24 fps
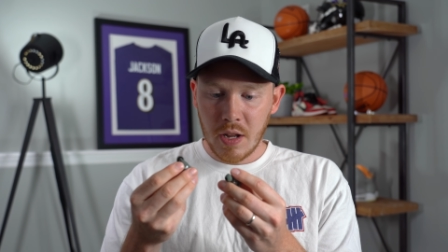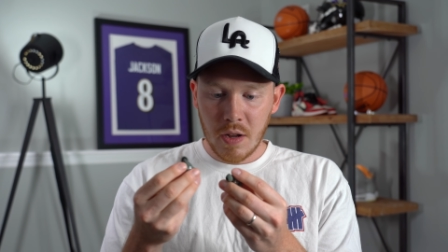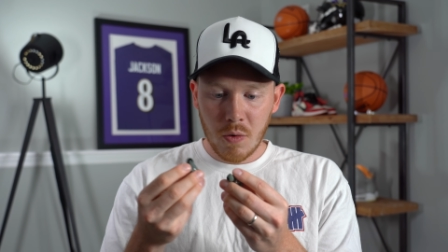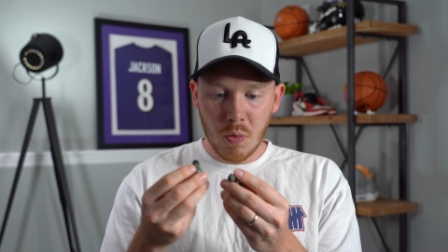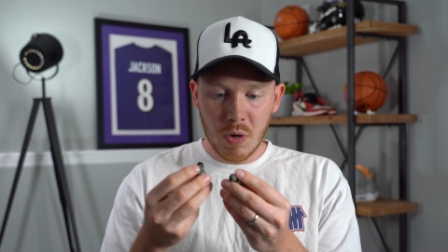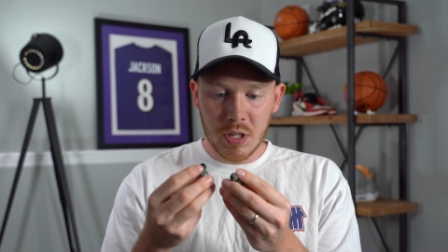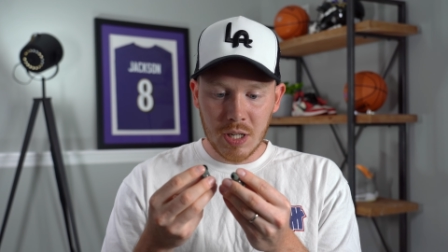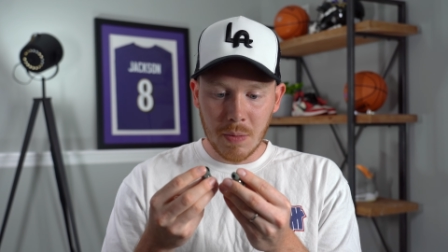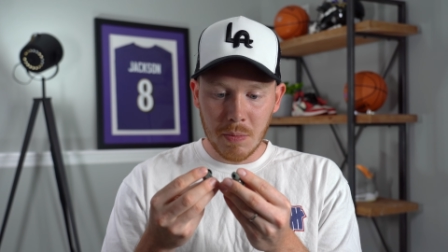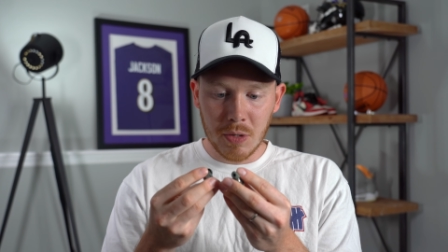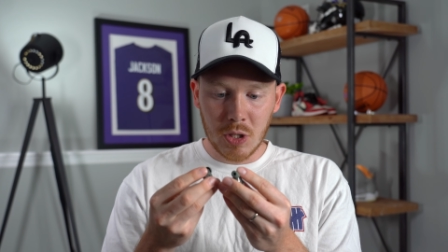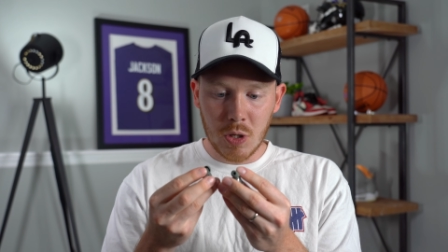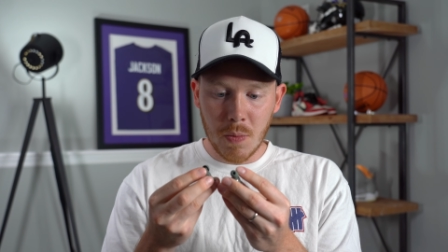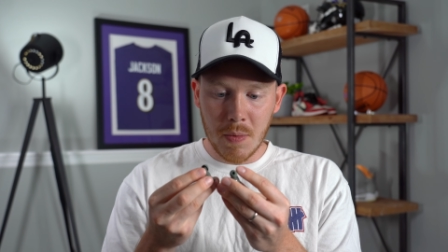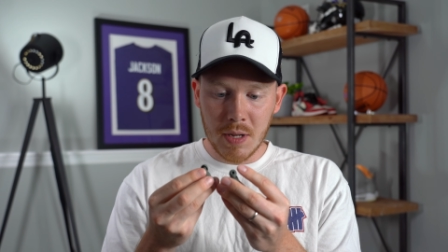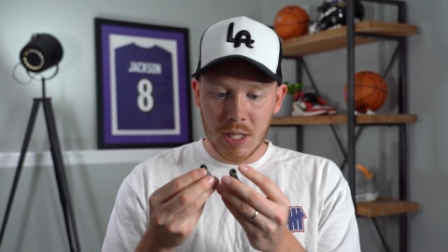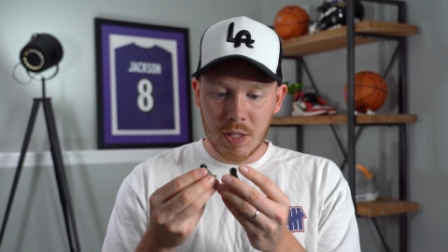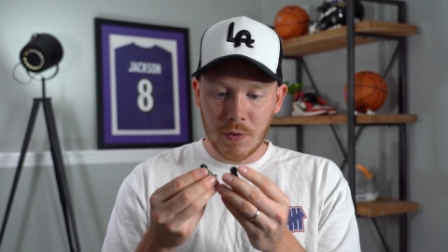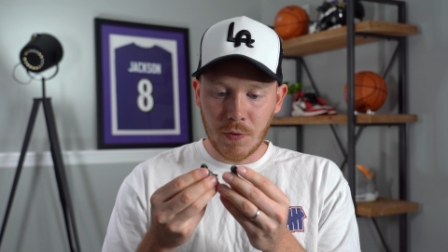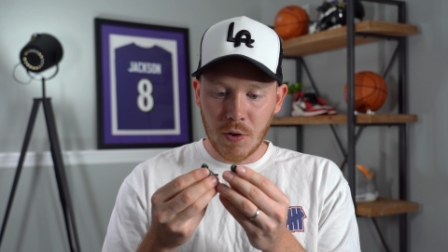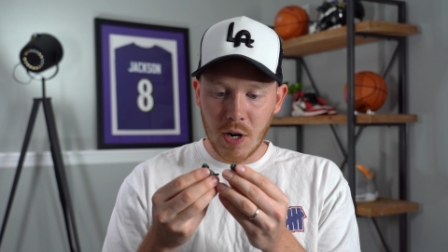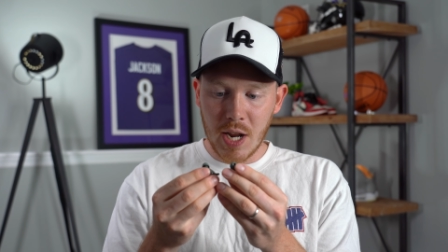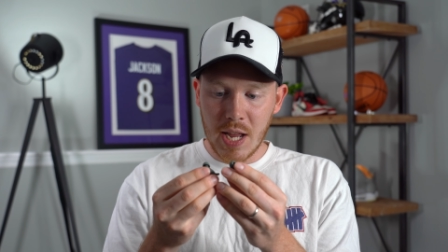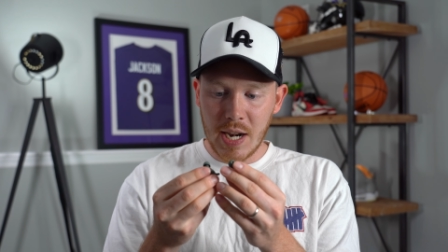which I'm assuming
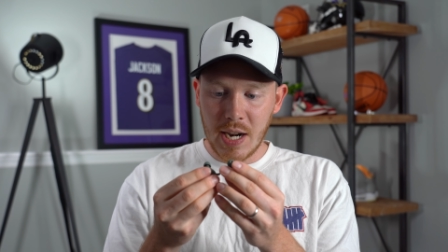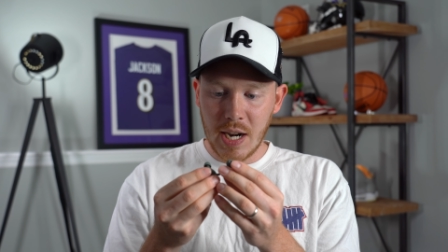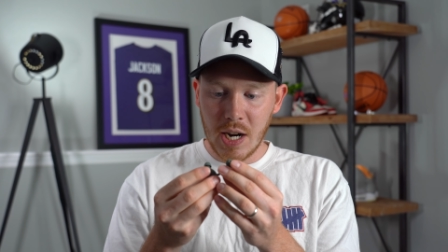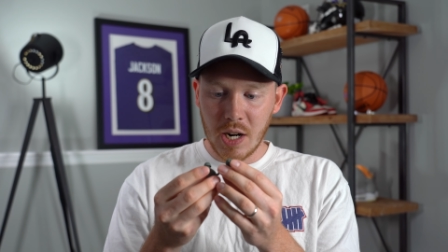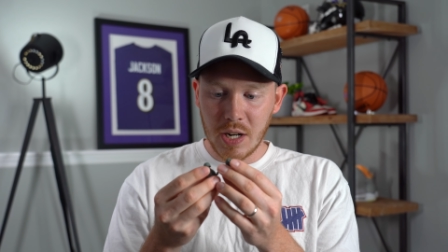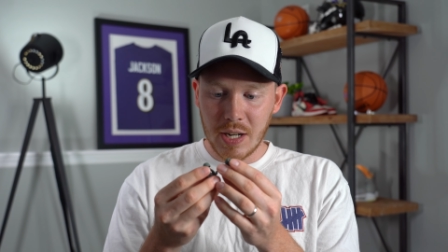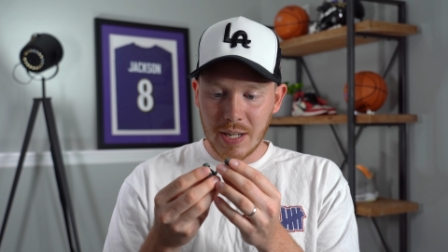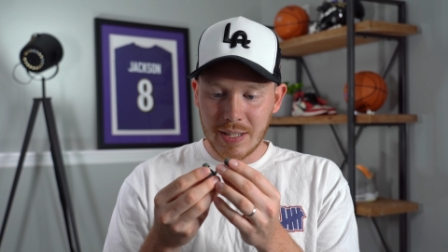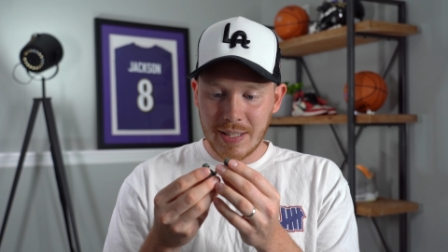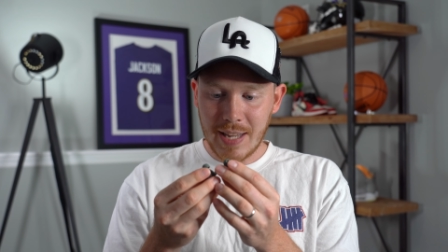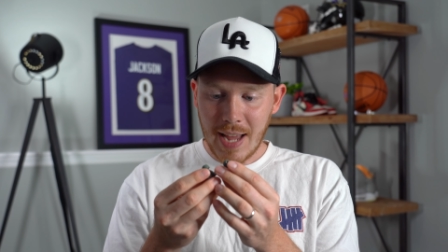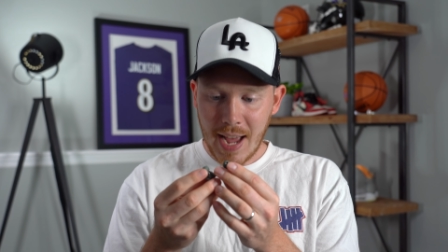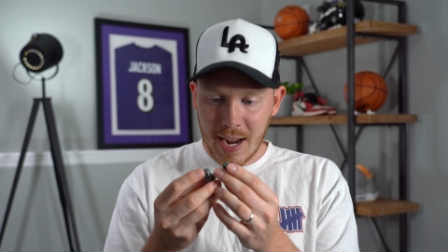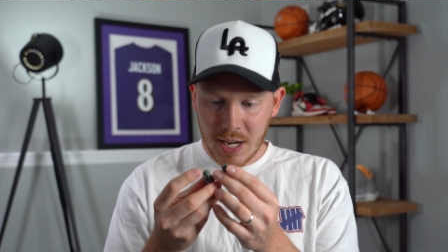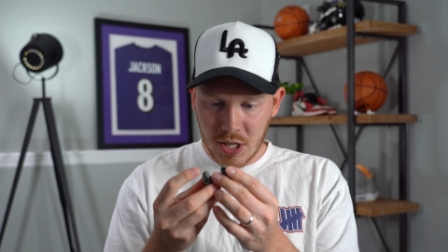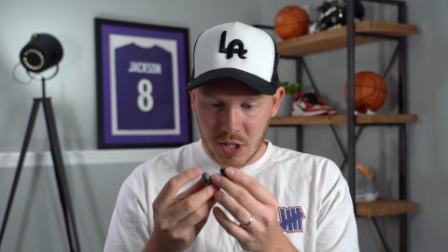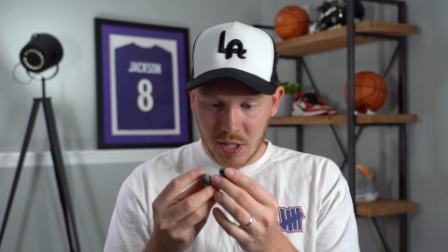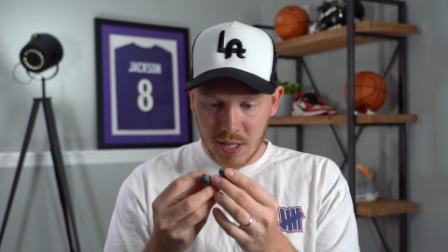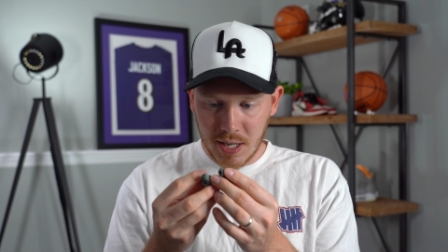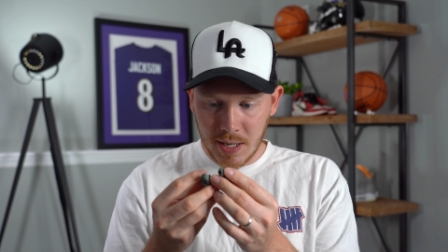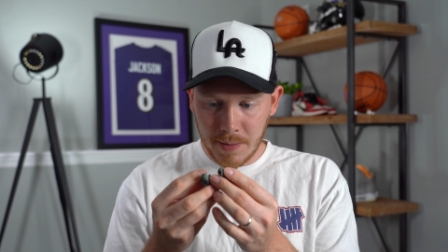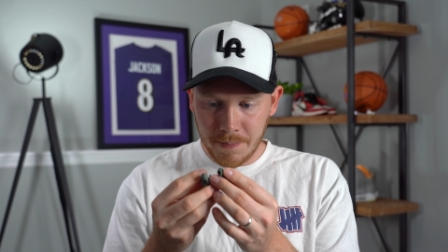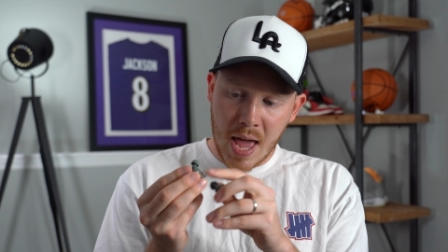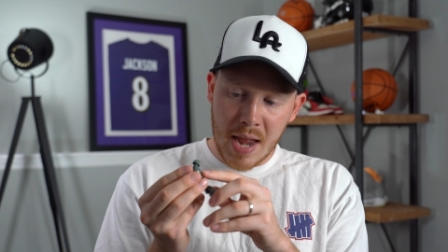is for in-ear
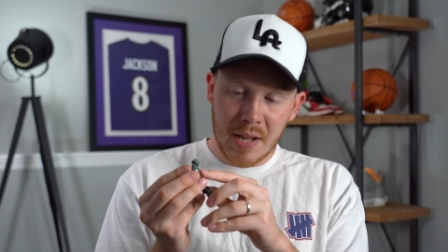detection.